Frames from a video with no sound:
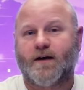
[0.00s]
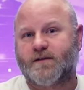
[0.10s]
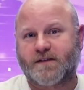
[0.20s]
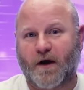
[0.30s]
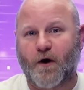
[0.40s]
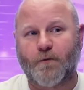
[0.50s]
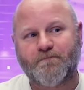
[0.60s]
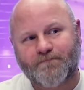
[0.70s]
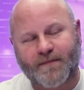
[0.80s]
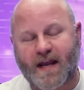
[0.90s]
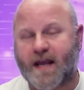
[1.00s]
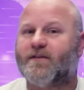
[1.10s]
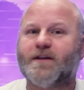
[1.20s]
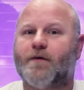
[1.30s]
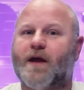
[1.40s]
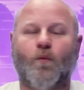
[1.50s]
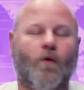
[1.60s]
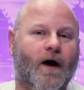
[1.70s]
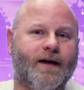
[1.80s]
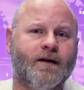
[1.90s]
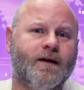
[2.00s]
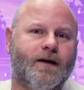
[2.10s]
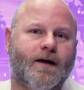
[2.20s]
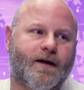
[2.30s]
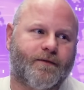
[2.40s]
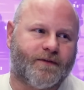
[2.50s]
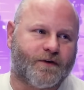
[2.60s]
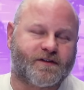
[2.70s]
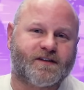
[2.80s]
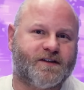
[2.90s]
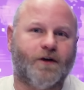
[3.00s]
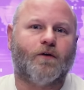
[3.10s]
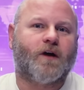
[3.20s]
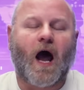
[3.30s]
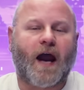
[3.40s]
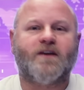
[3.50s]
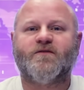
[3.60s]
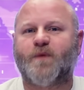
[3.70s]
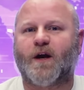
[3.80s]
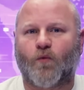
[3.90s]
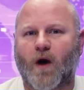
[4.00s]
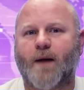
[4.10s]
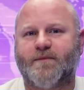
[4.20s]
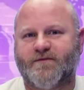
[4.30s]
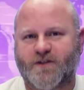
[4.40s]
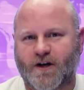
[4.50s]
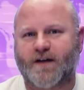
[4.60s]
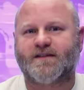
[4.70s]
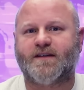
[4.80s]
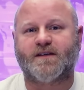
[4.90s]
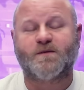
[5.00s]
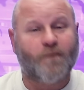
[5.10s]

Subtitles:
So even though they won, they're still kind of being robbed of justice.